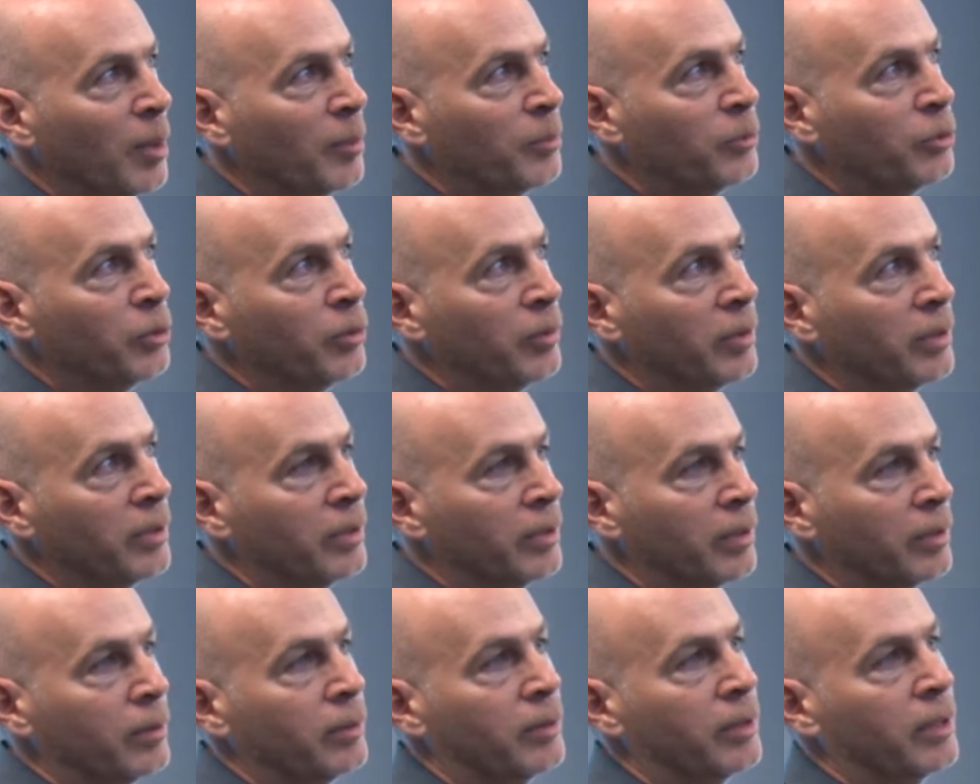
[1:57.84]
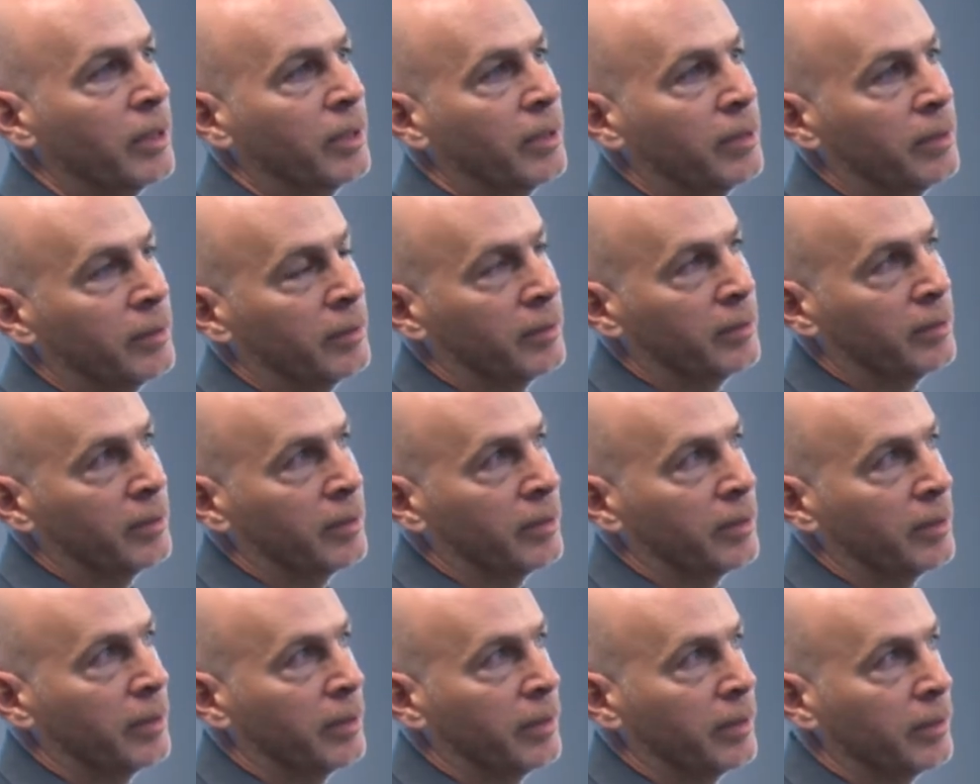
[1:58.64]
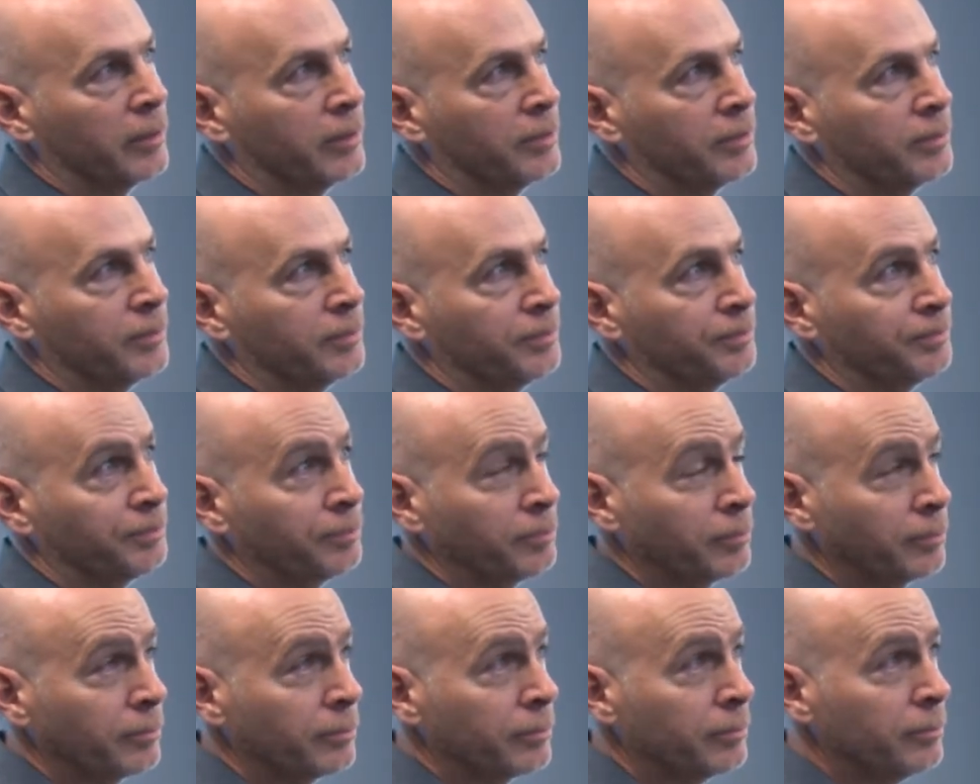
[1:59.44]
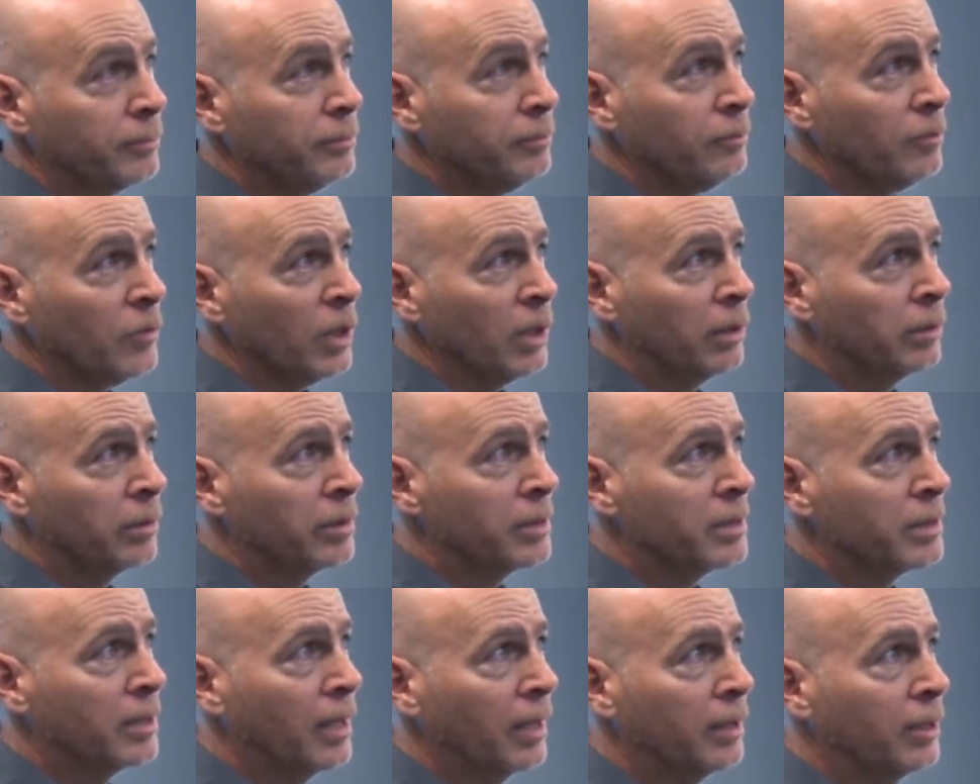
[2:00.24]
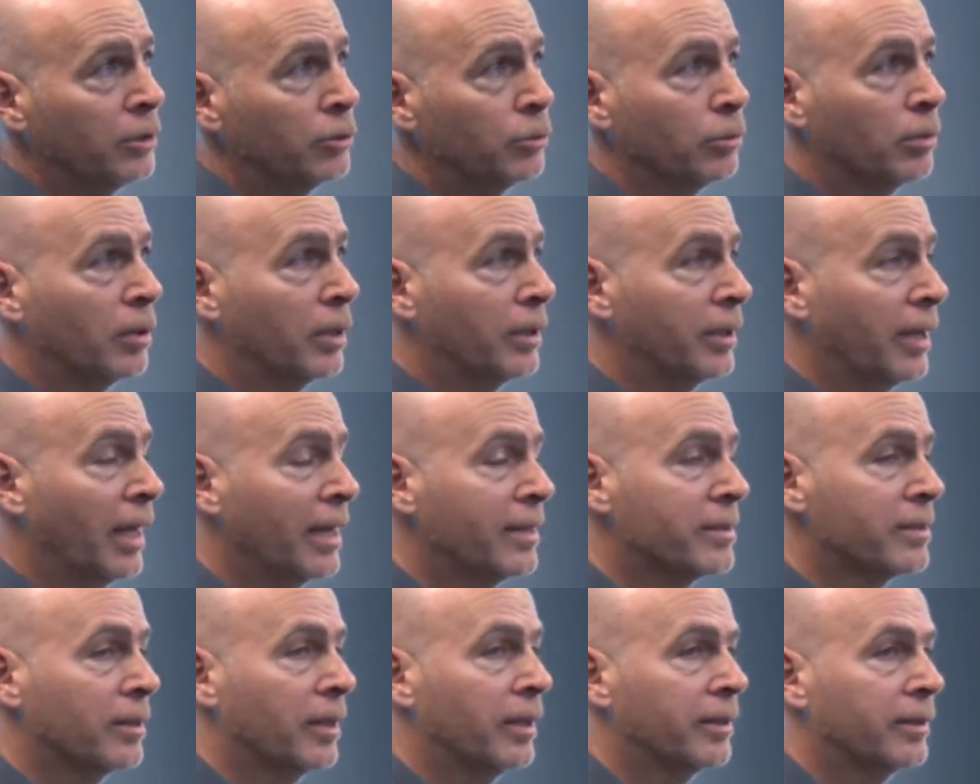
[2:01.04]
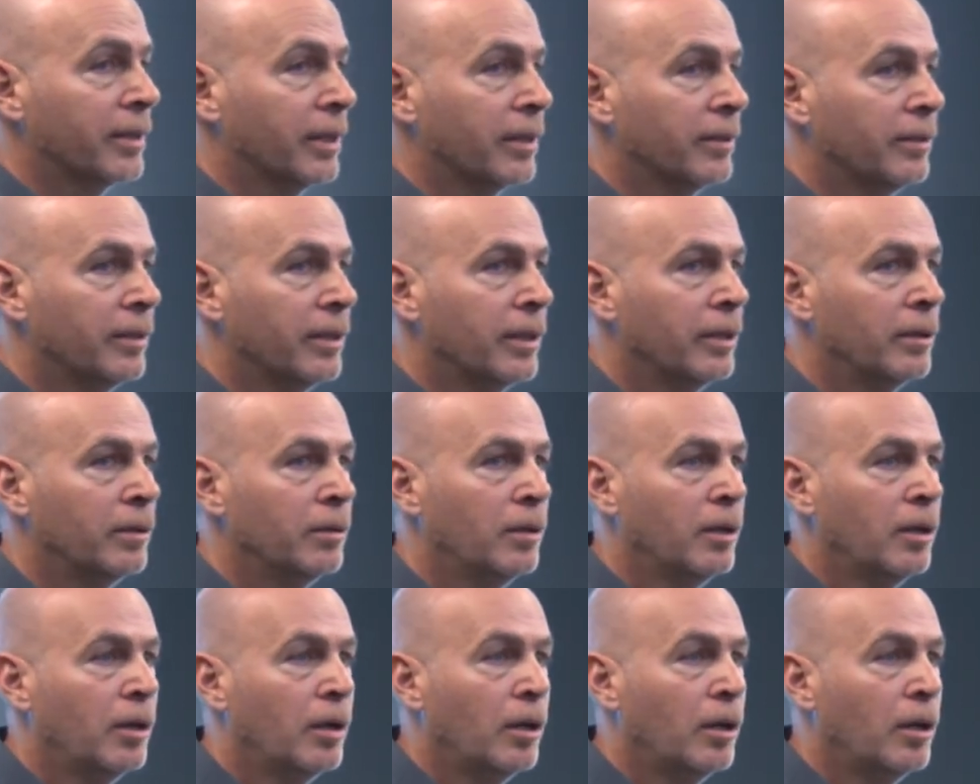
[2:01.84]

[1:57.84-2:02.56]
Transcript: up during their study to an excellent idea